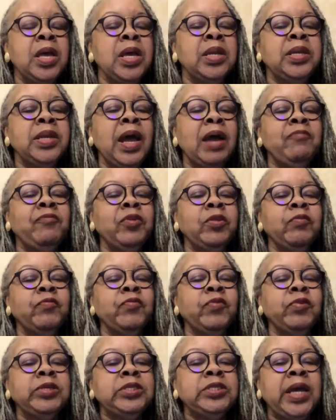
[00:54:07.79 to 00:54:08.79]
Not for the
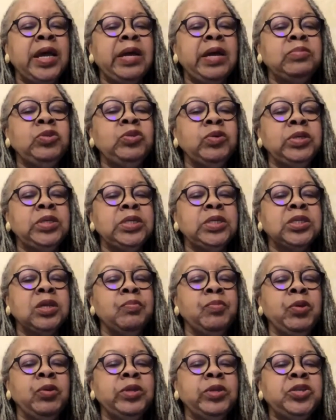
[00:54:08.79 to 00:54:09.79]
first time doing this
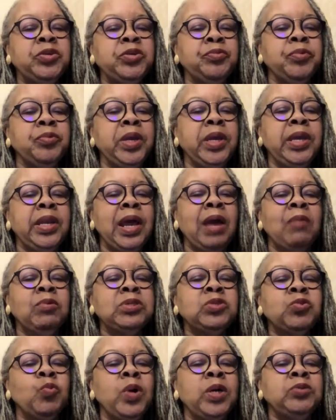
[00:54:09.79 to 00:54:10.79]
community read, I
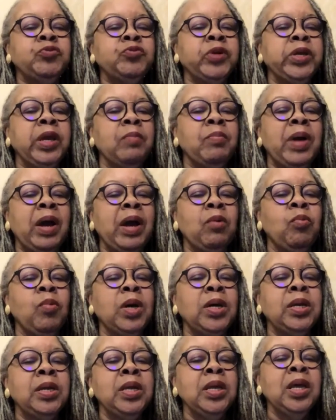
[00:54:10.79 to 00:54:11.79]
was wondering about
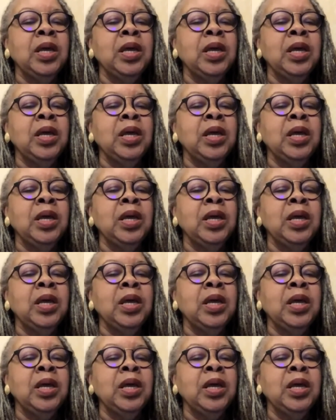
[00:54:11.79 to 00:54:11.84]
what